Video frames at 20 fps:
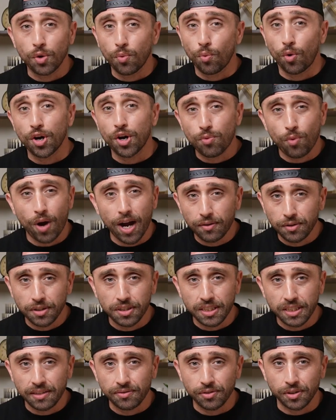one wide
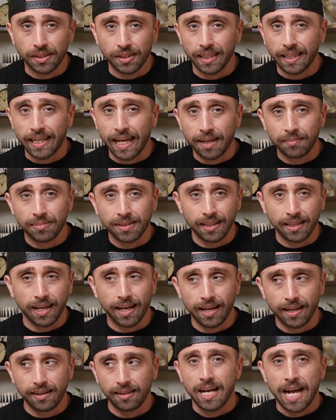receiver in the game
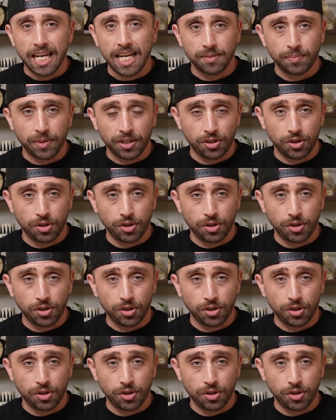today has been